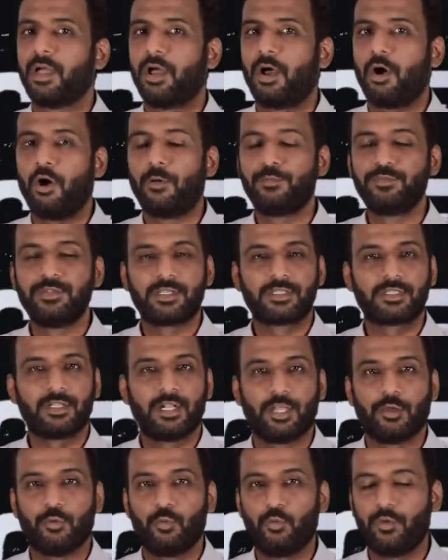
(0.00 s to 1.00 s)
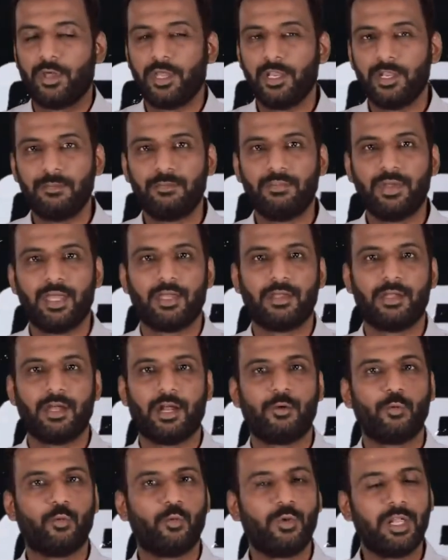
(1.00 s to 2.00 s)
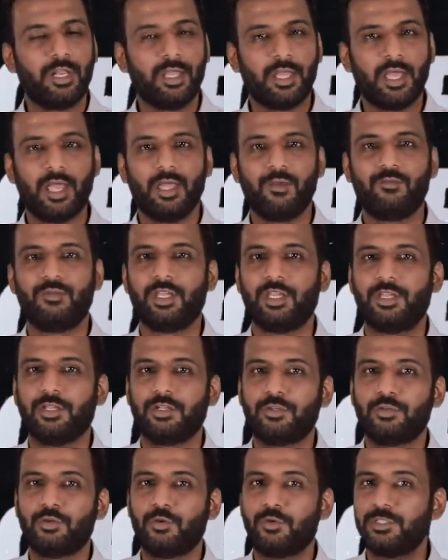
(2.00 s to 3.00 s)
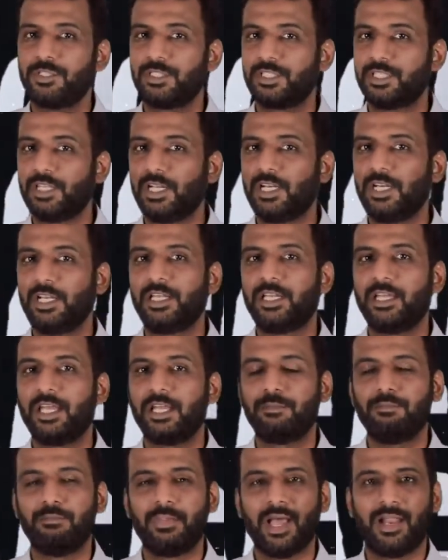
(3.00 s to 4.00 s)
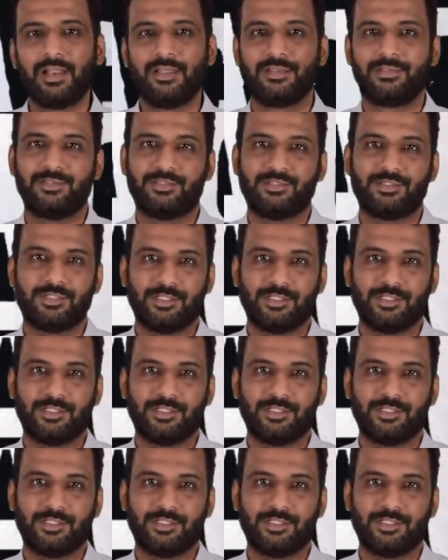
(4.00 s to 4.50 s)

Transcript: objects like very big and very heavy don't really get balanced.